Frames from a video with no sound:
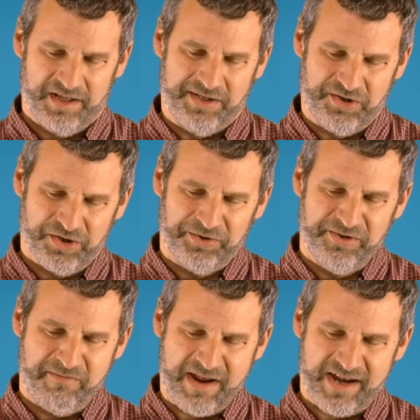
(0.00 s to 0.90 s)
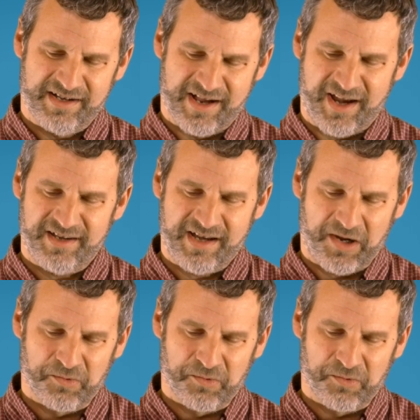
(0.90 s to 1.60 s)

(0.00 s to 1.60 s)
The children of mankind take